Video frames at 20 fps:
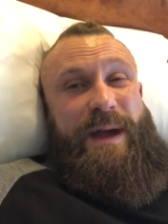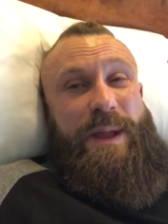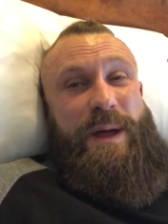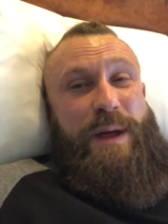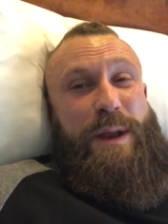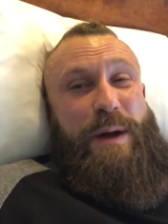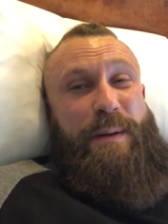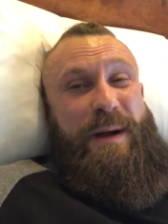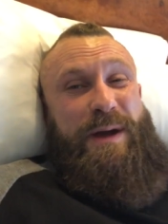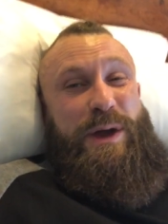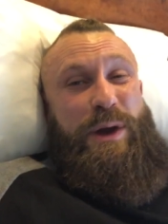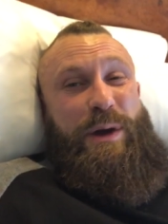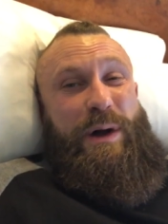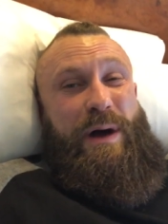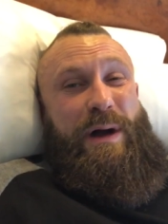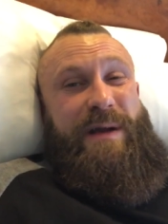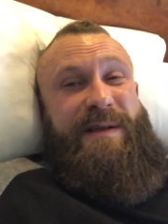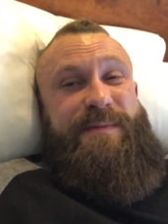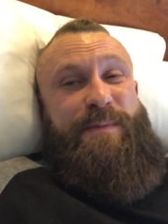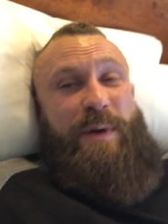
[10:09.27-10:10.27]
I don't know about you
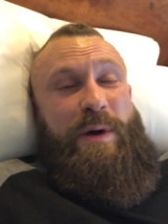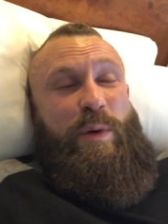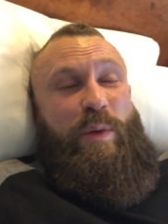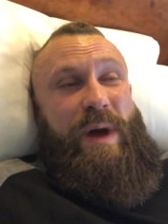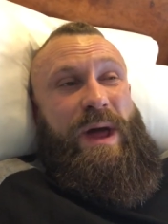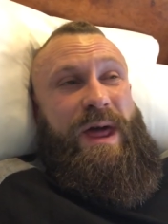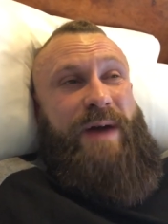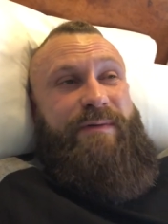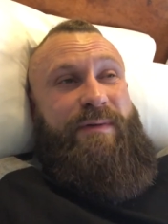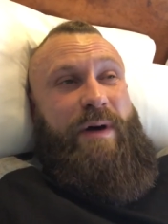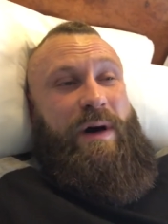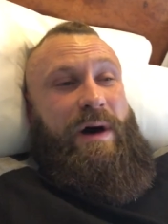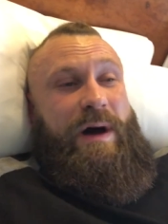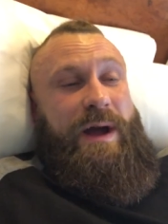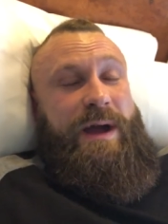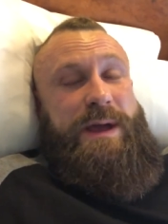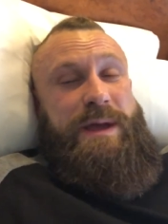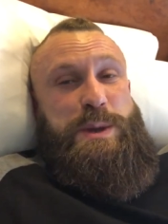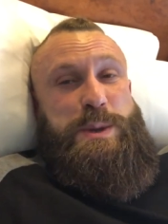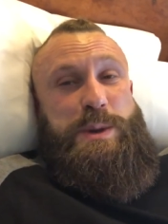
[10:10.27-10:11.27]
guys, but whenever
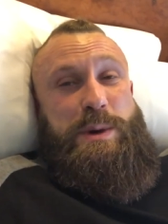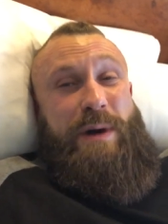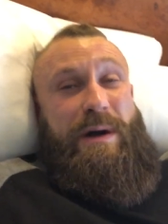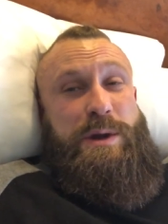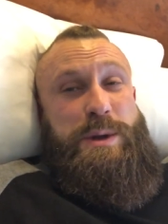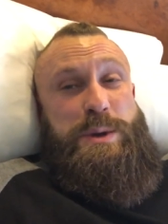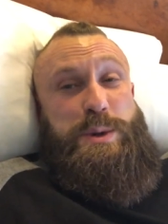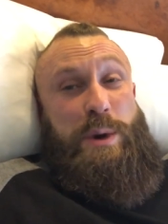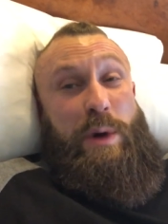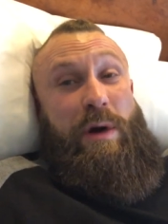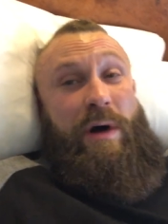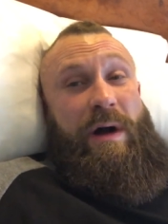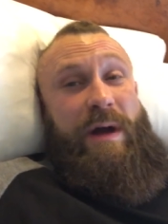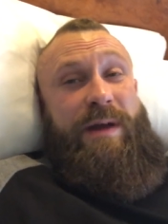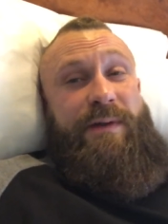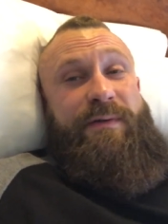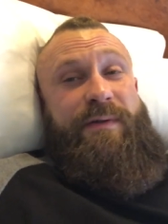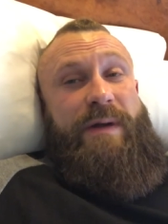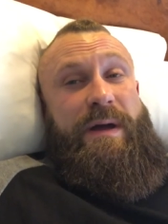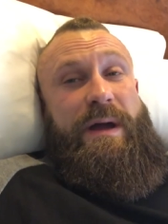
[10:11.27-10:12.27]
I
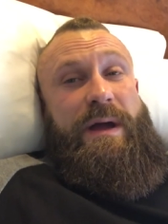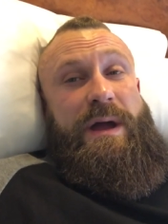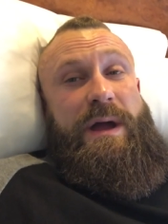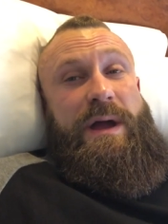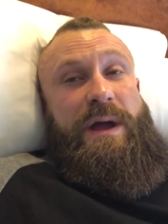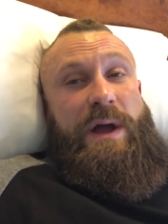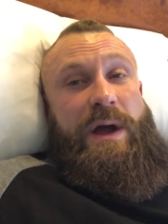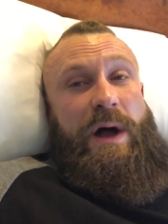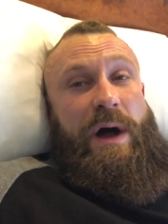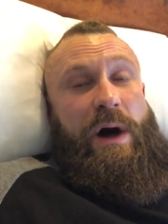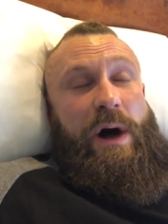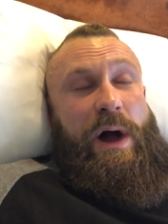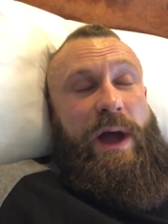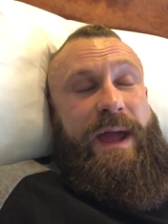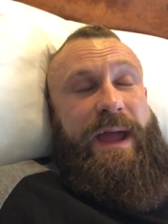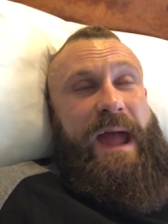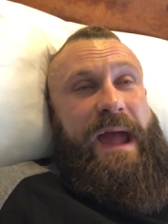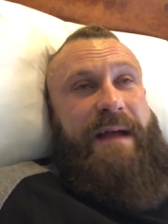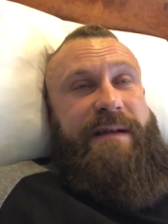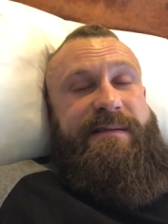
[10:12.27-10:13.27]
drive, I
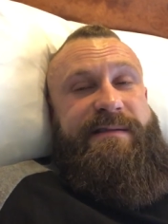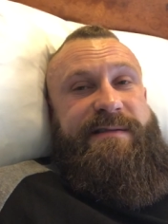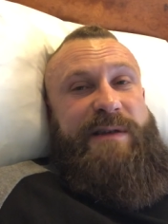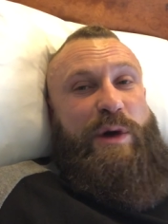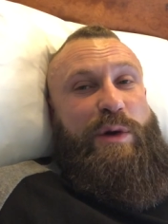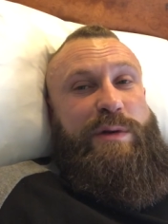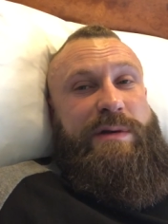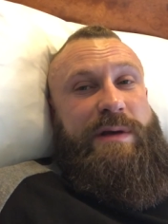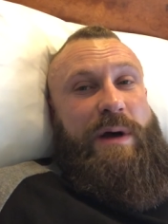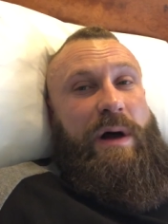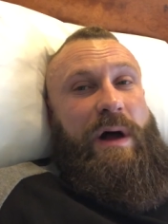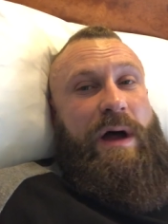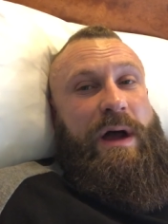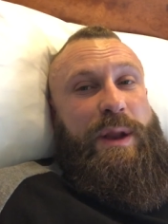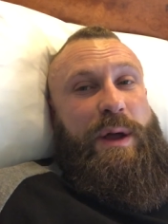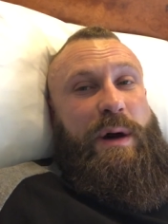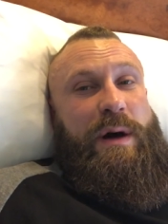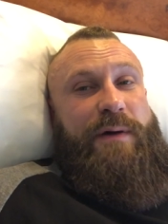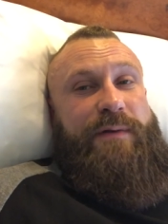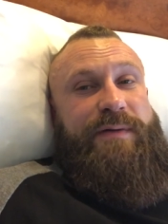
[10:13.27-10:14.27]
get so tired
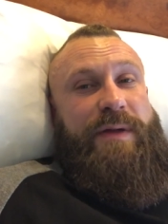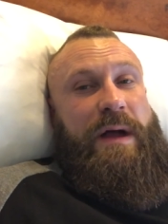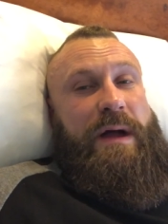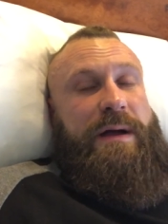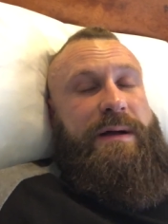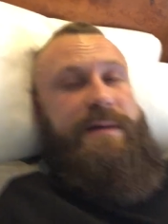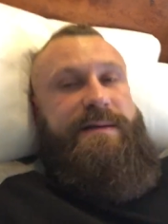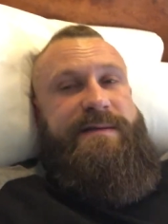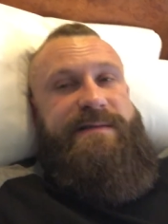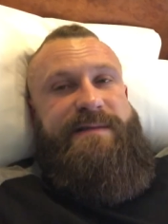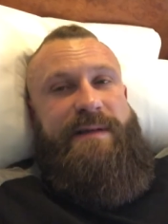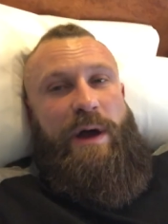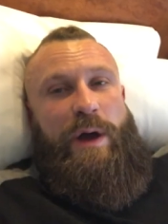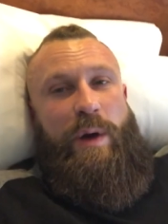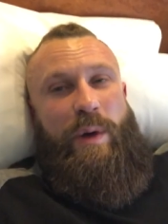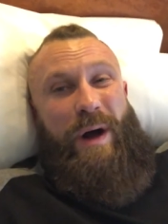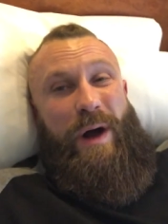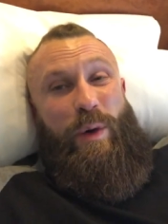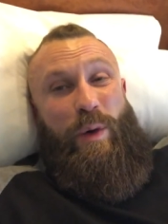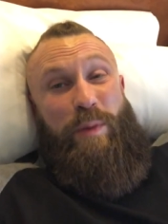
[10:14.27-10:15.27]
after.
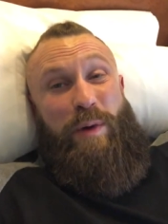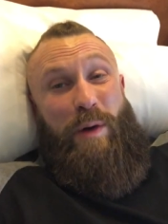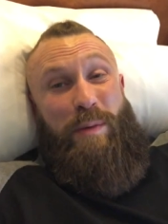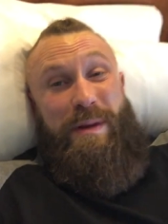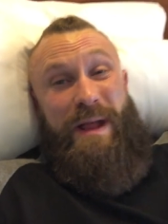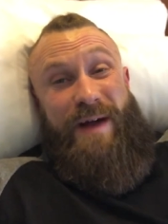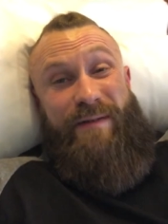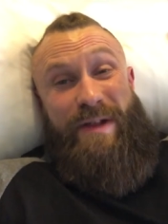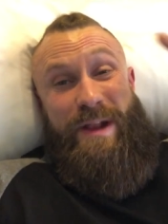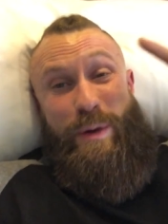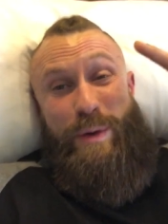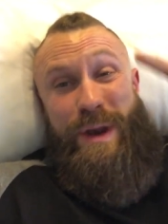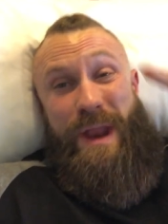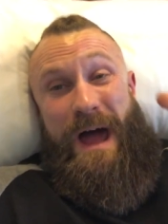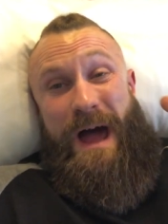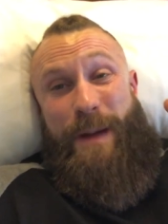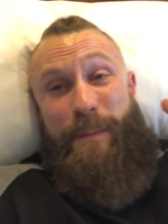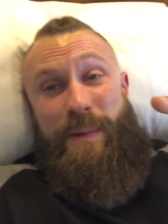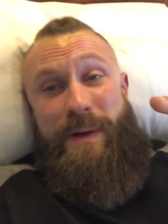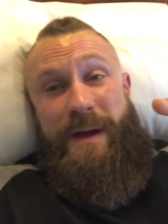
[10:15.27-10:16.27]
So I will probably have a little
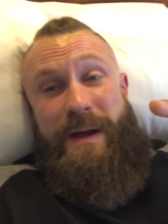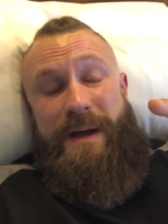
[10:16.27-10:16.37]
nap.